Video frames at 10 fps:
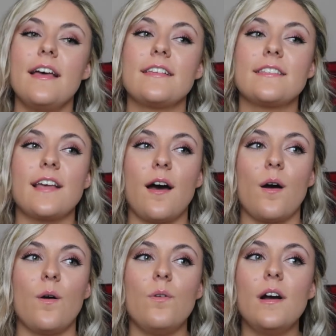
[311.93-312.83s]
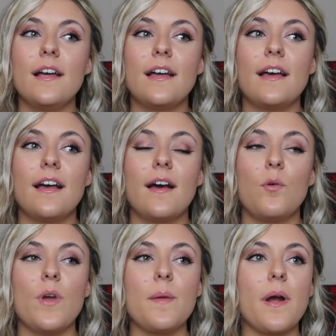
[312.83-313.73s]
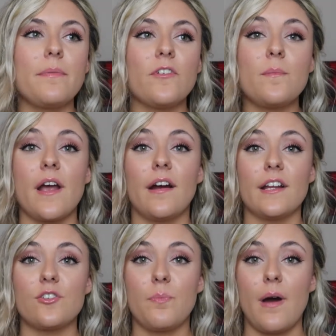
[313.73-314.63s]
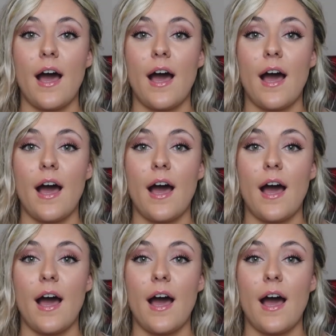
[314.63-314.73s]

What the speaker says: So we prepped for marriage